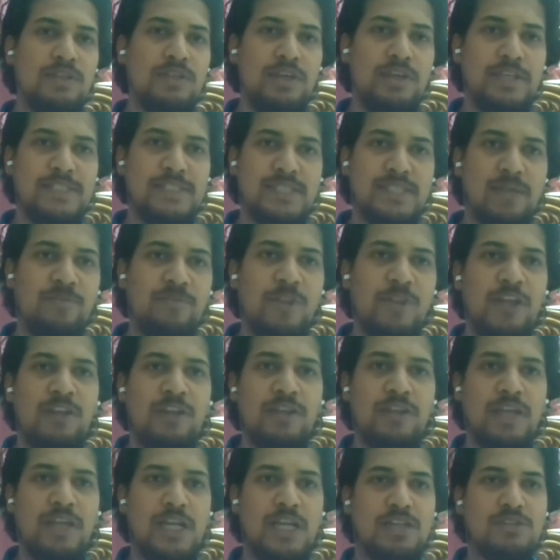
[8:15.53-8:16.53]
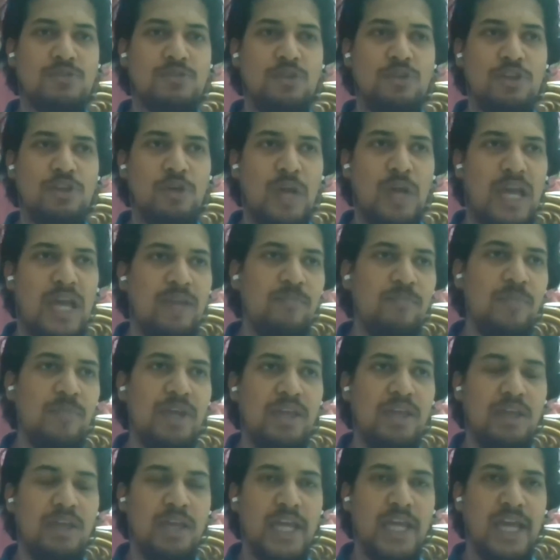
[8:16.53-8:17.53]
is something that is going to help
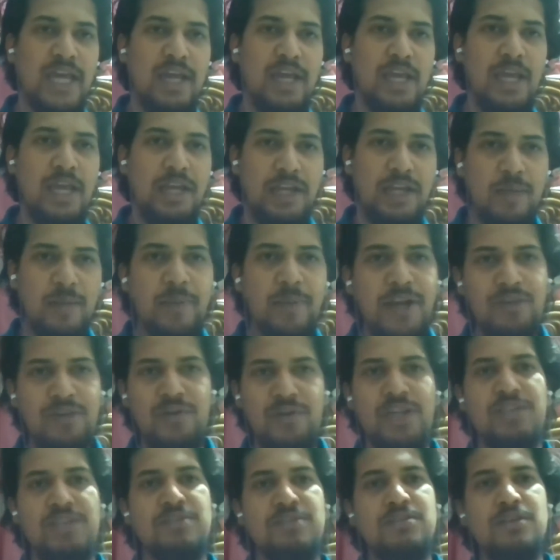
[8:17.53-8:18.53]
me debate wise.